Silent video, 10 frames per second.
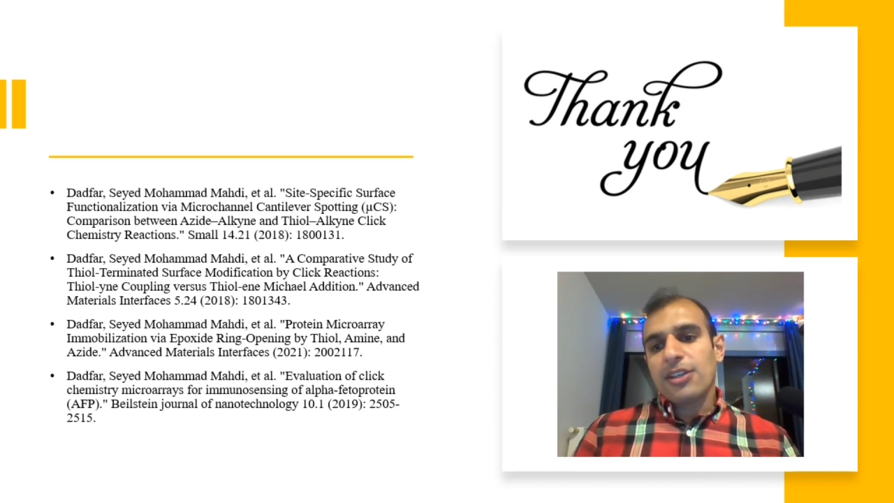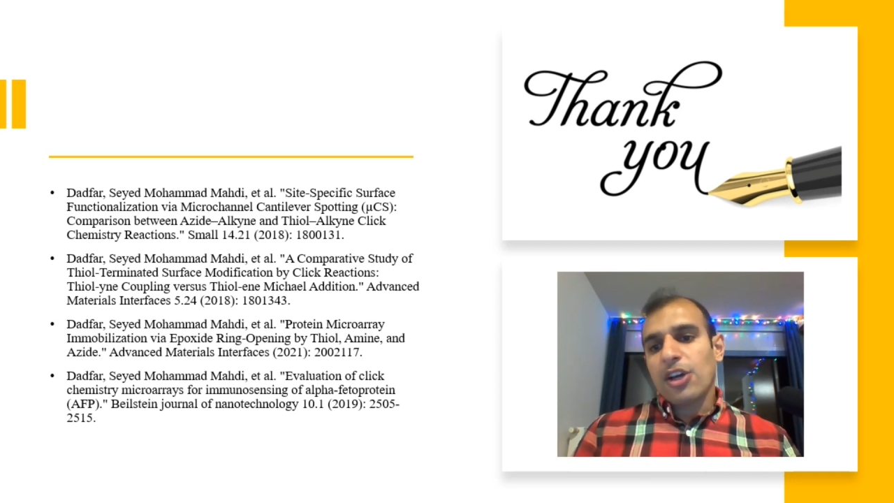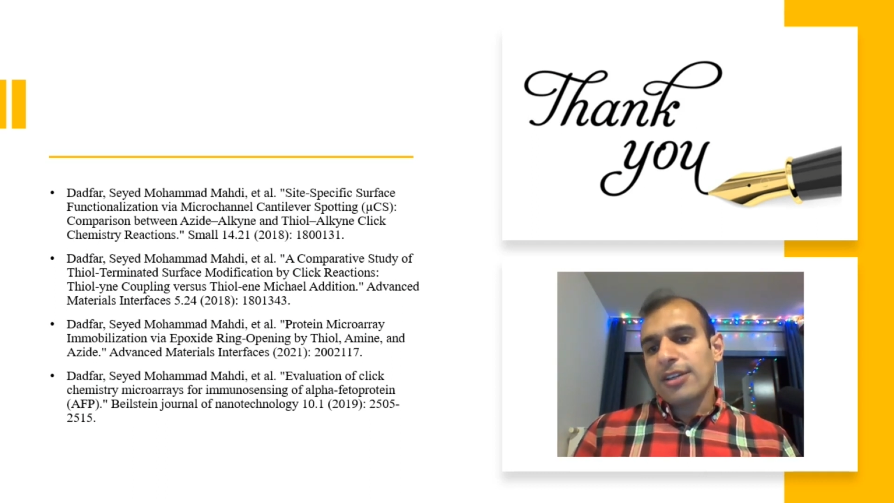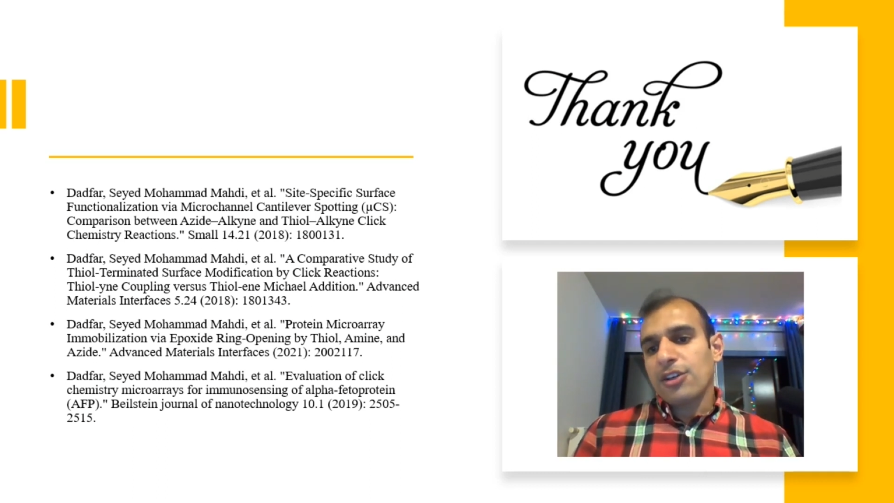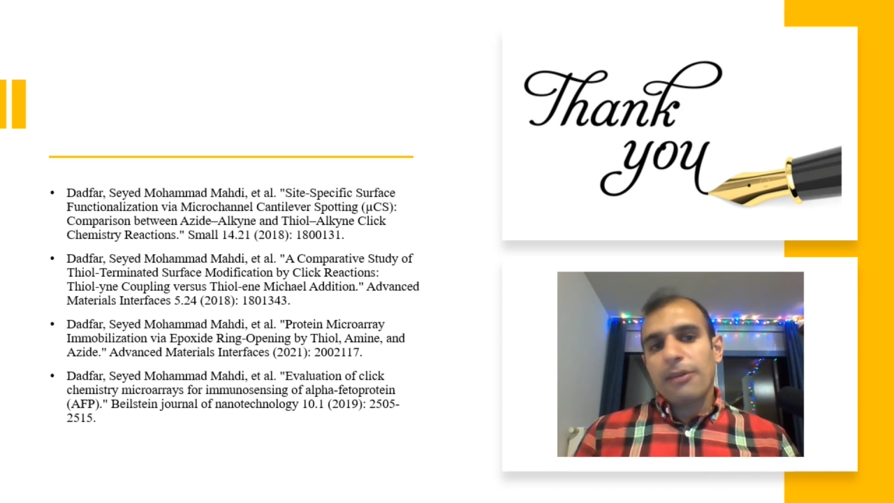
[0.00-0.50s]
I
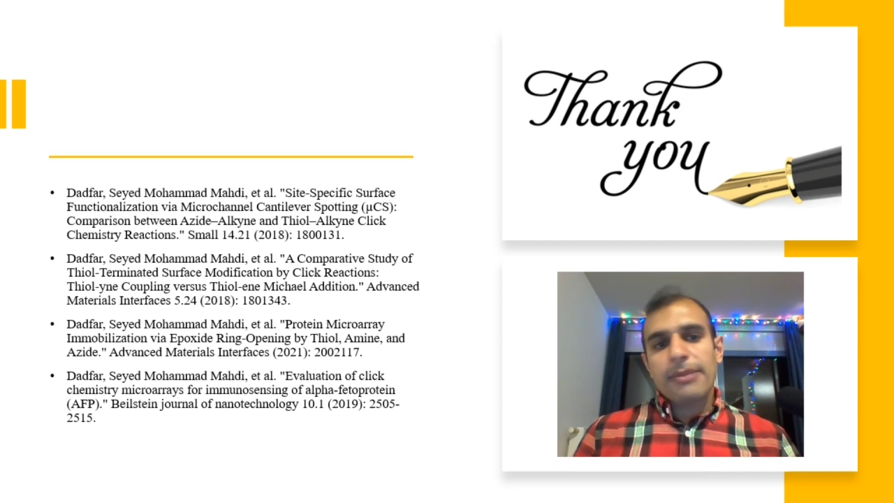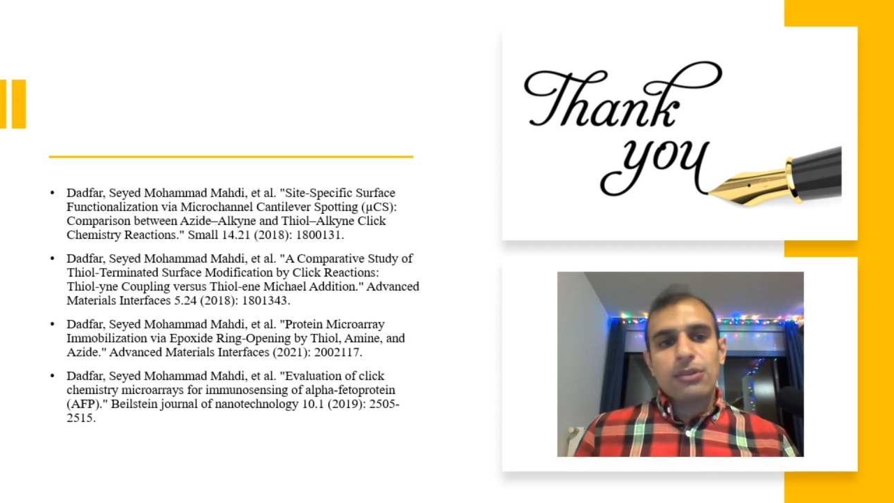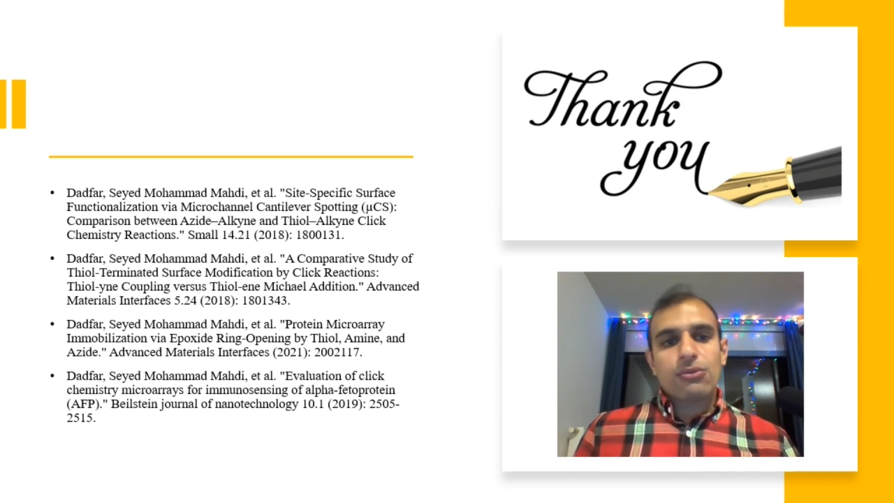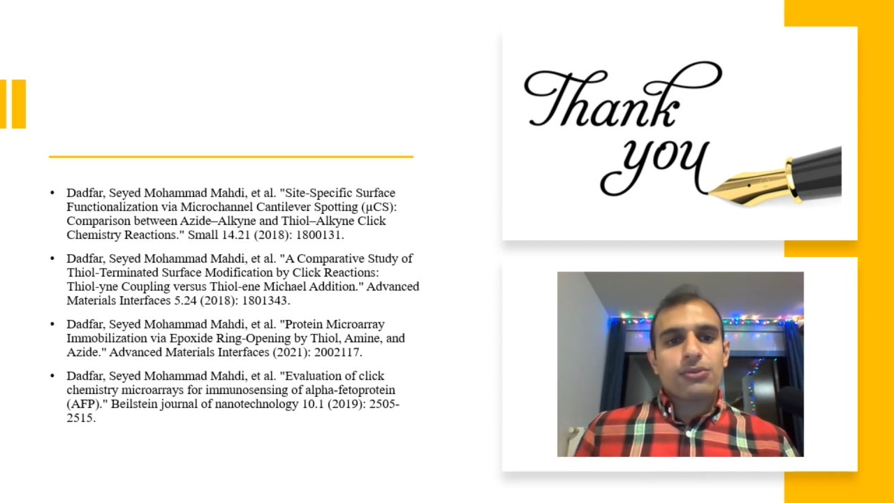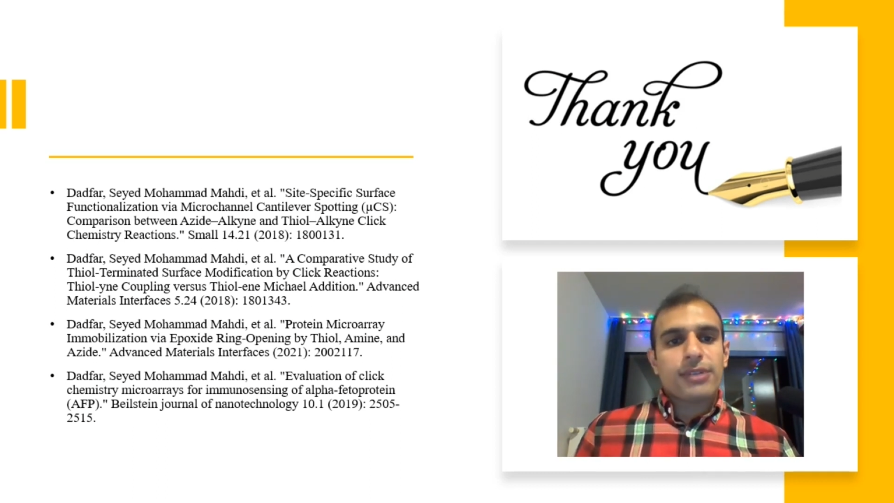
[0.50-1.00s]
recommend
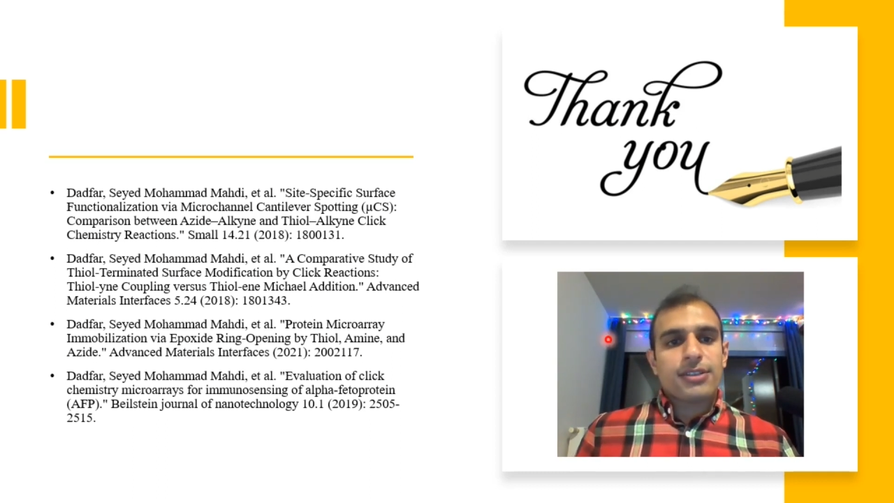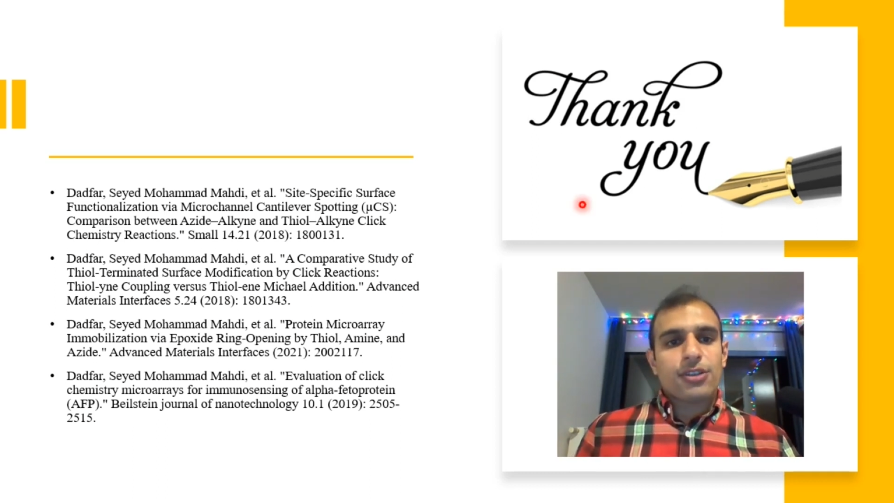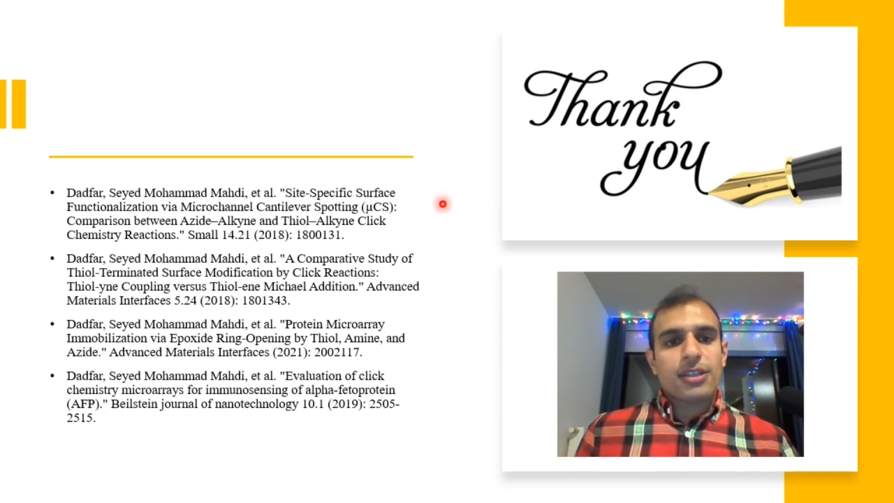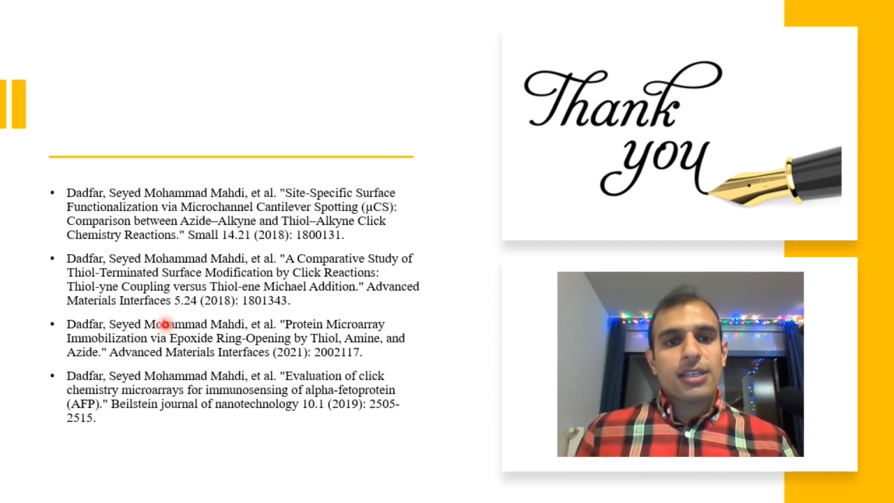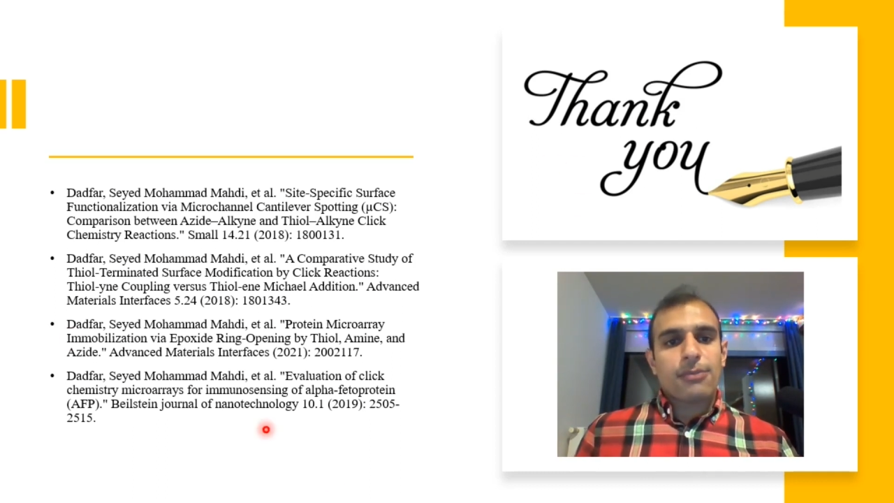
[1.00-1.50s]
you to
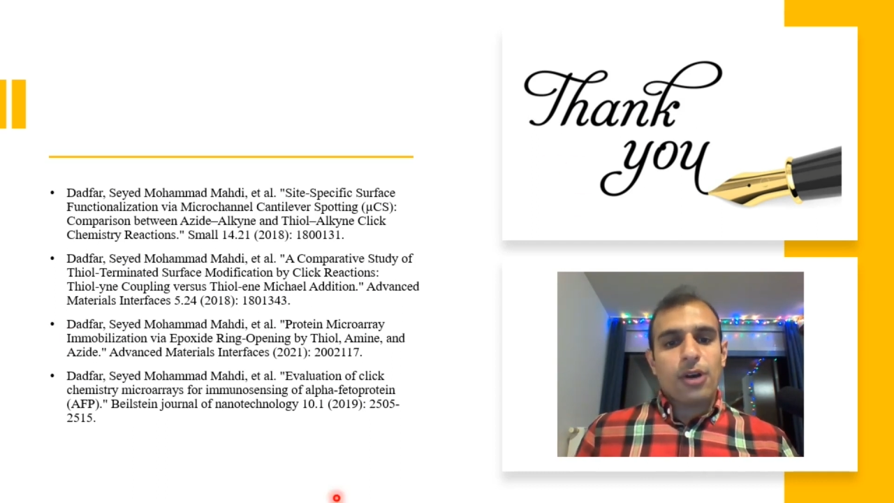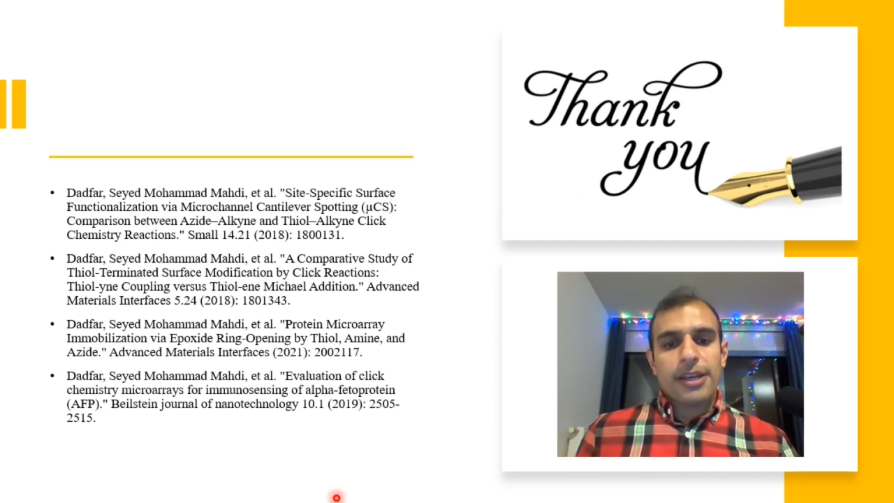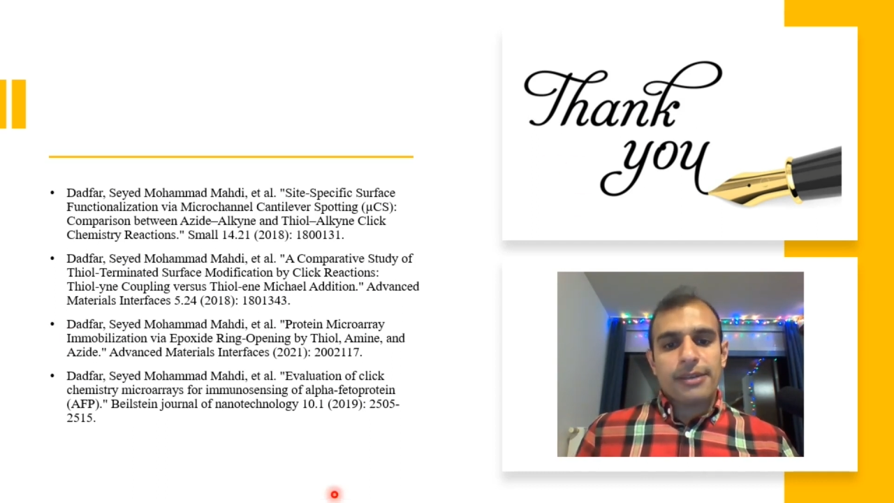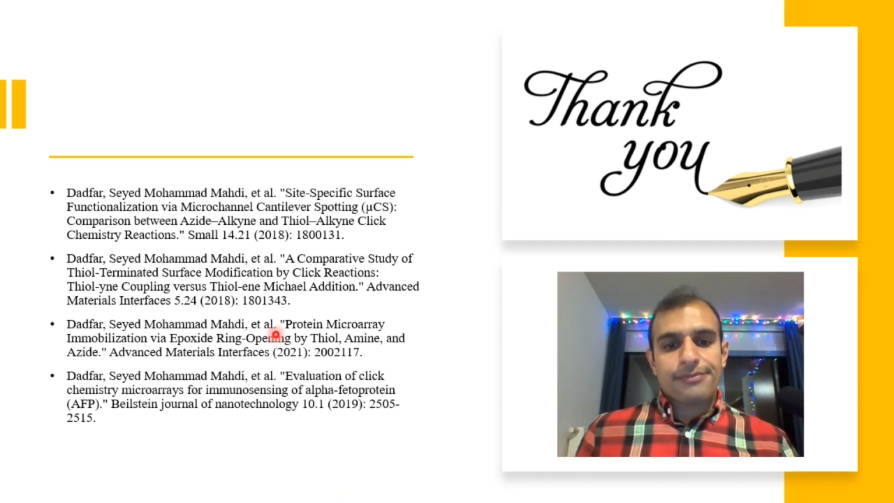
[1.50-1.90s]
study my